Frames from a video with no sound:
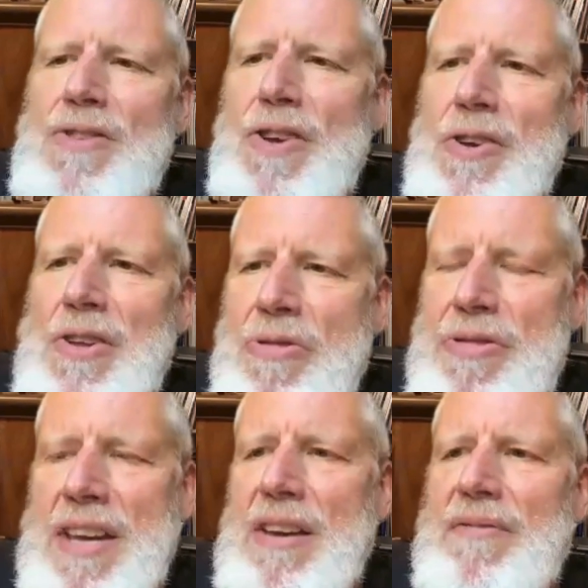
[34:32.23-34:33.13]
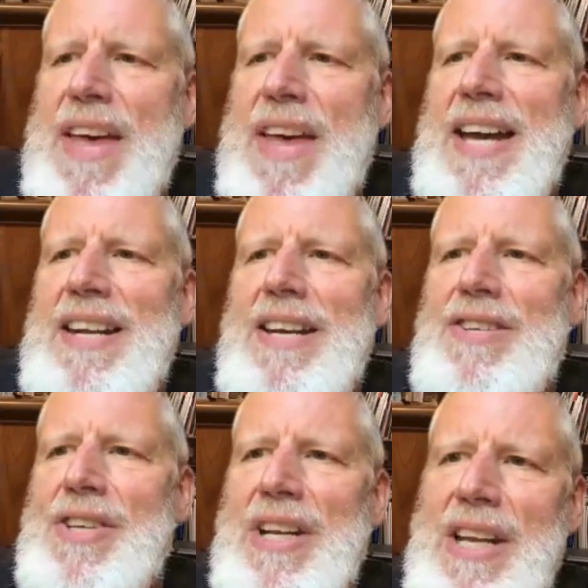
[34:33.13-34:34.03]
So you can think of that
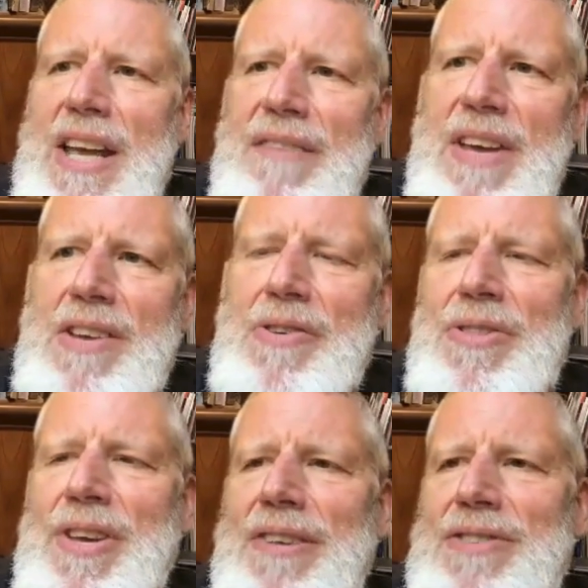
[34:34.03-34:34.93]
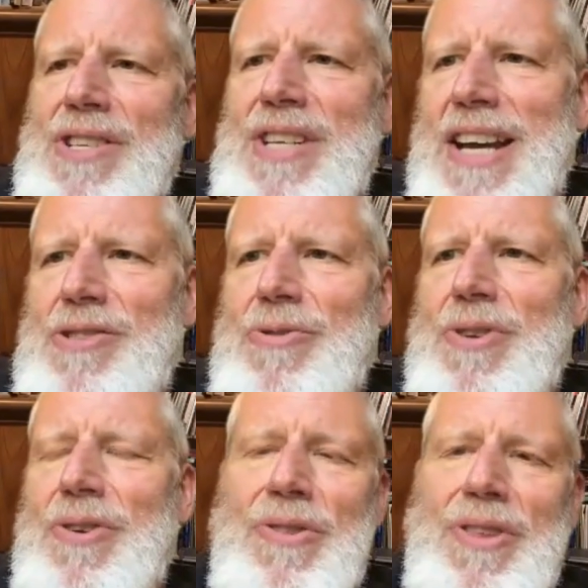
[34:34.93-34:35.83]
as a levy, you can think of it as tax, or
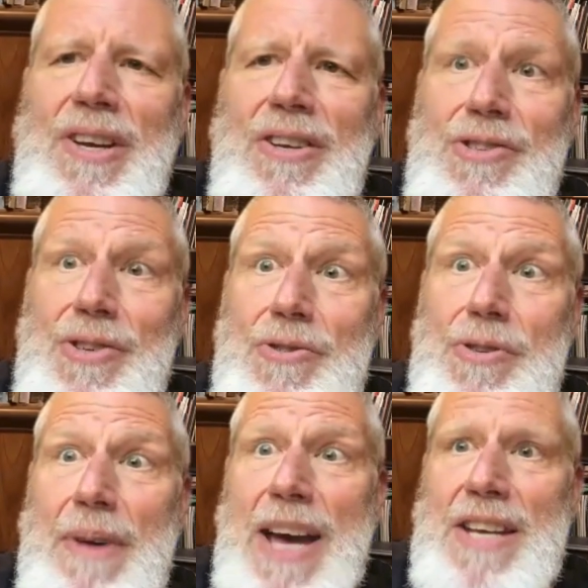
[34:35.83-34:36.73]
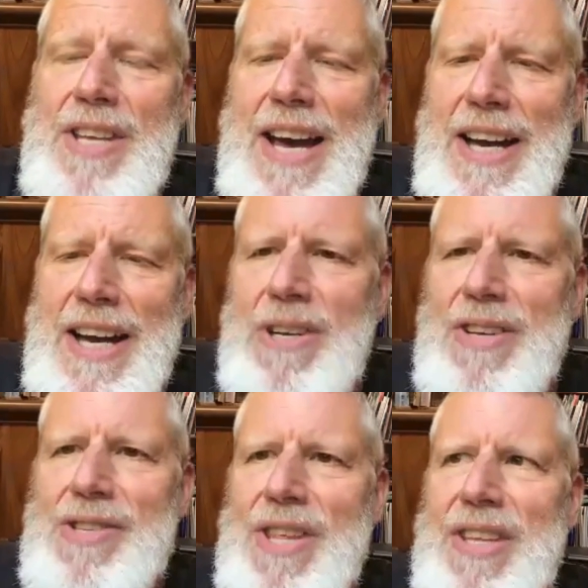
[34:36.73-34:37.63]
you can think it as user pays. The
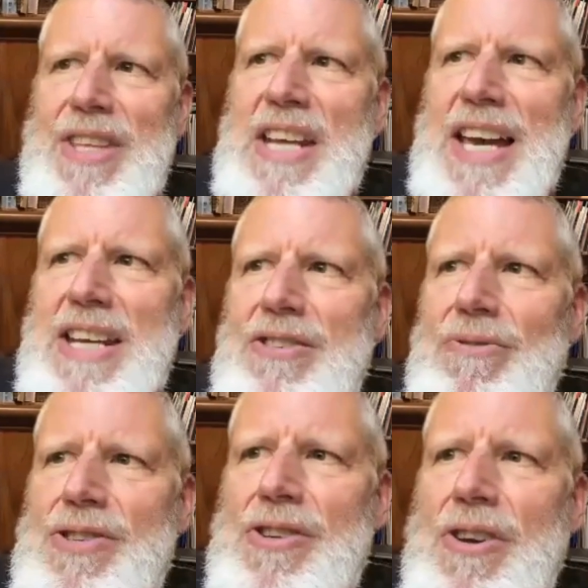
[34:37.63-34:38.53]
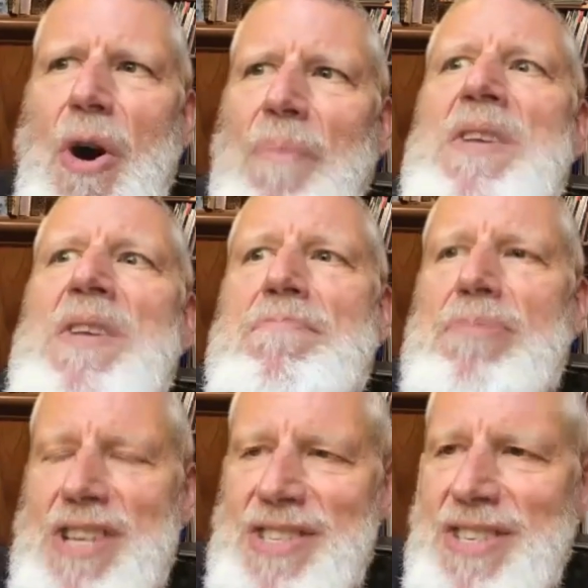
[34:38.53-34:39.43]
argument is that the data is so
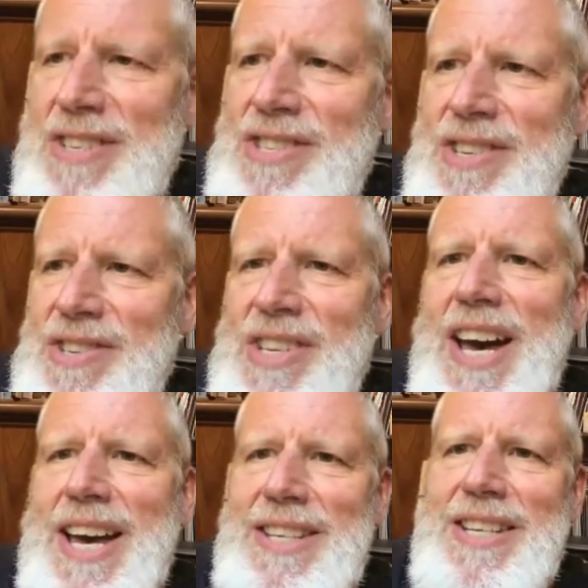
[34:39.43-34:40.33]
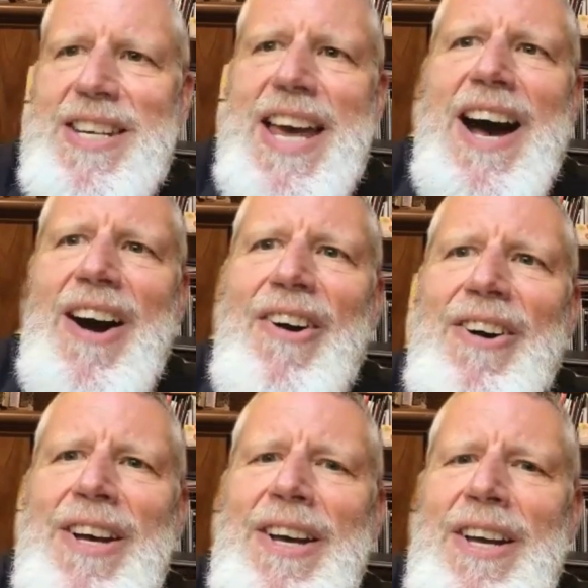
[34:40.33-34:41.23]
omnipresent in society
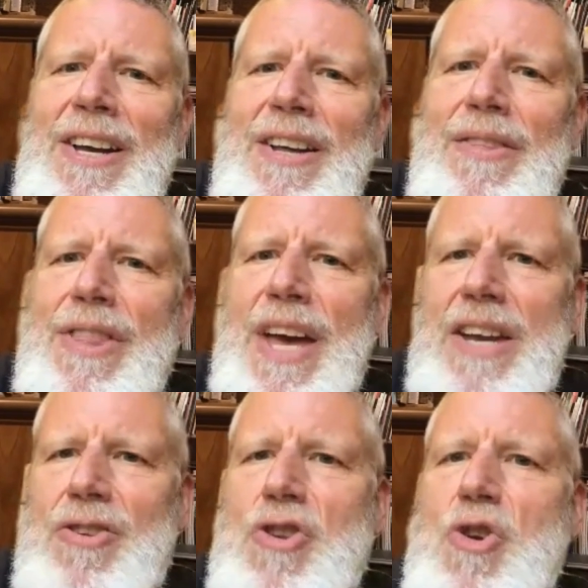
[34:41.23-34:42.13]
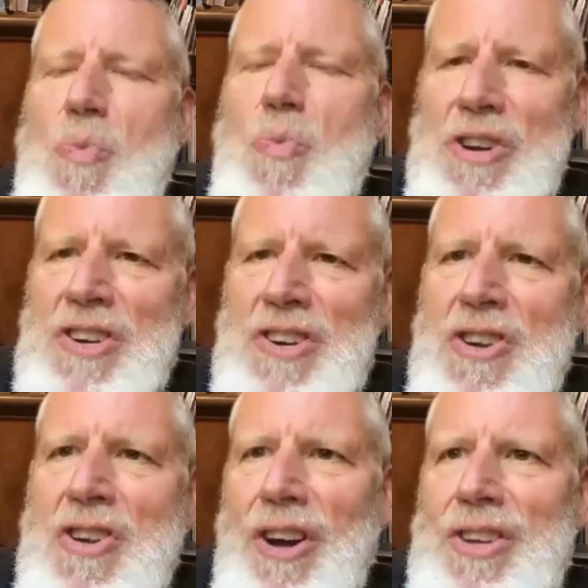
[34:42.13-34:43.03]
now that you wouldn't
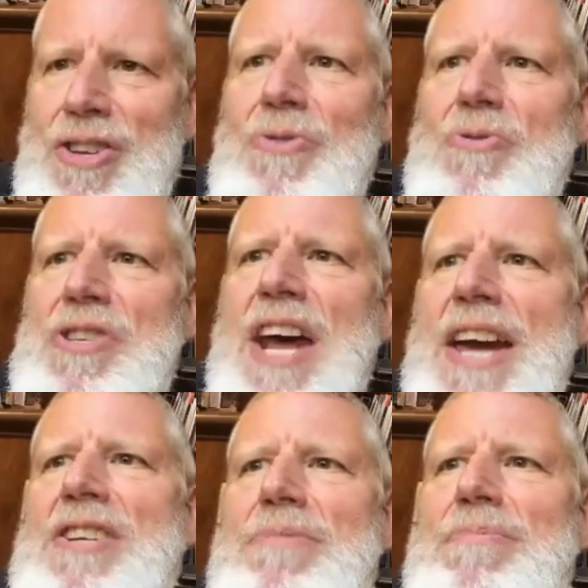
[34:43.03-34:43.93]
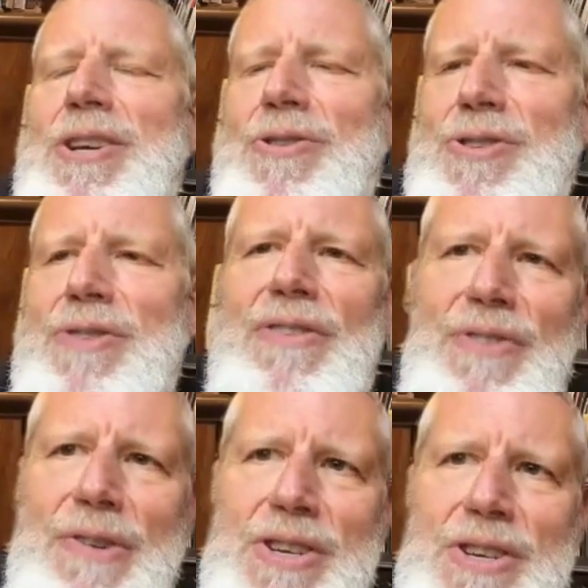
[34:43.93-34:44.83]
not use data because of a
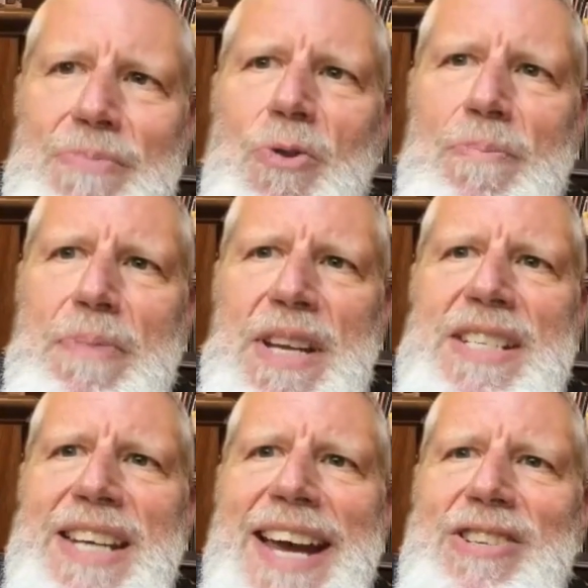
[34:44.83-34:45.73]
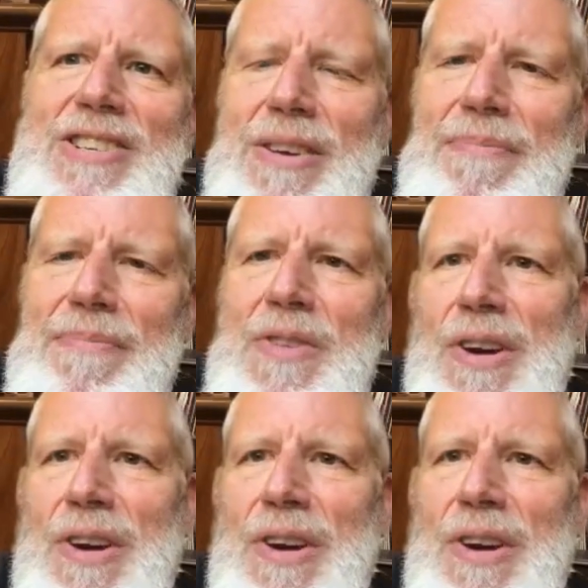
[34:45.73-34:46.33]
very small bit tax that